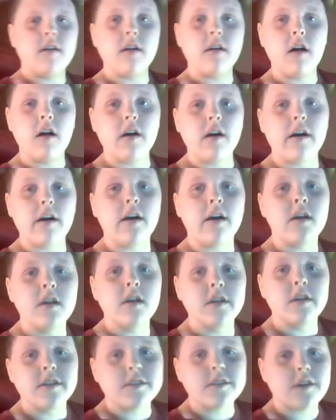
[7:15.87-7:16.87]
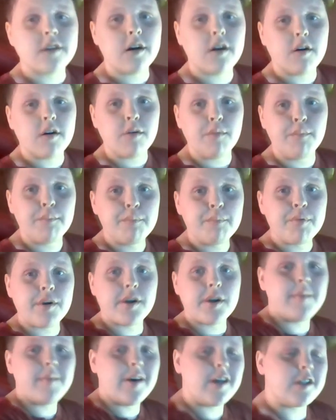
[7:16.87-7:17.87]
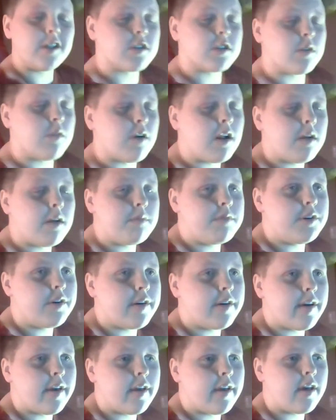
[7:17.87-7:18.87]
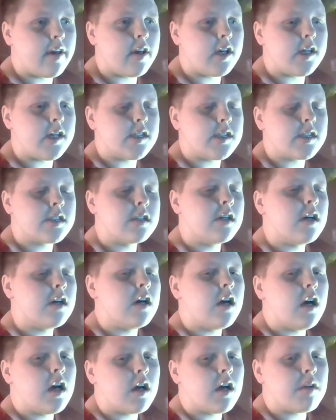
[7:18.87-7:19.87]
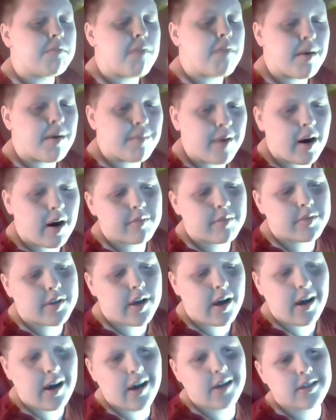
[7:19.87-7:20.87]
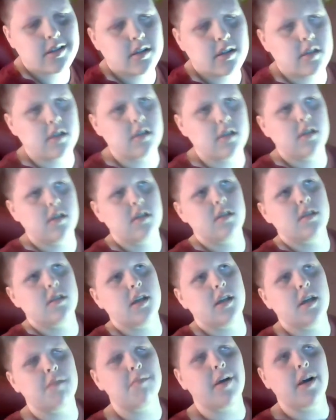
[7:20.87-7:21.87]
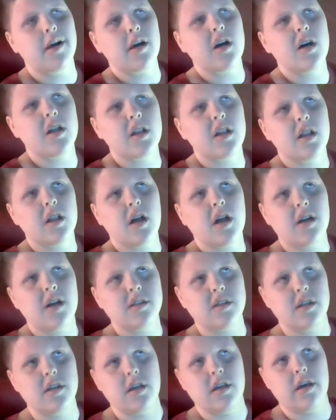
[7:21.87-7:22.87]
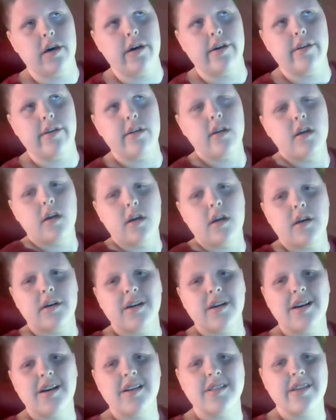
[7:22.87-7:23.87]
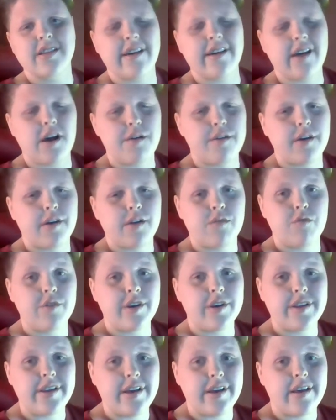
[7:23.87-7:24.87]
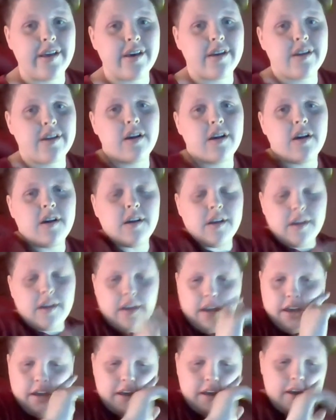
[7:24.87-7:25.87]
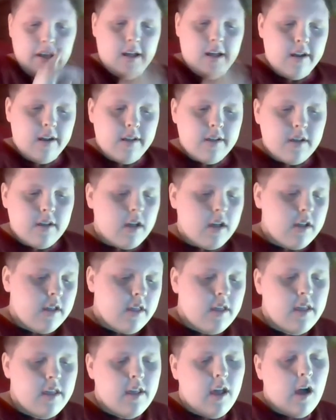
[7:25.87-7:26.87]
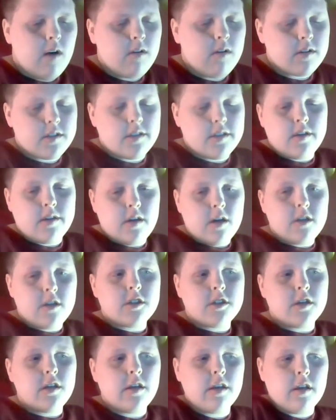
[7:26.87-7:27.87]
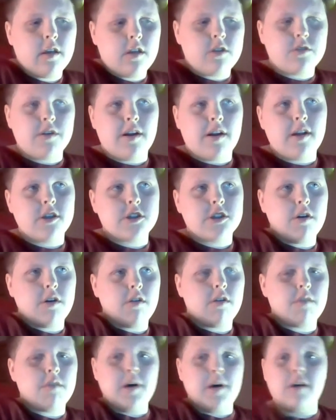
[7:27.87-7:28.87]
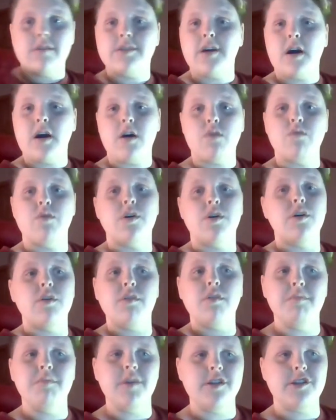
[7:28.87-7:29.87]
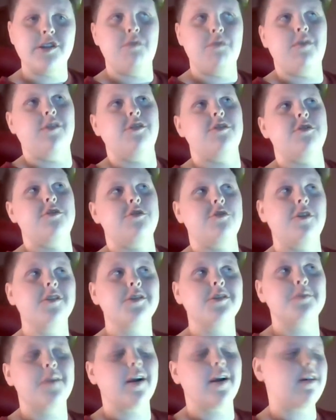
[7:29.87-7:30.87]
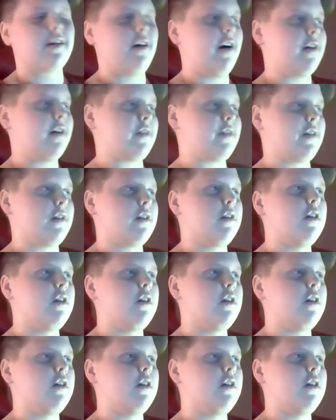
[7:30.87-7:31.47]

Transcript: Okay, so pretty much what I'm doing is my mom hasn't seen my closet yet because like I like redid it and I was intentionally trying to show her my entire room but she went straight to my closet.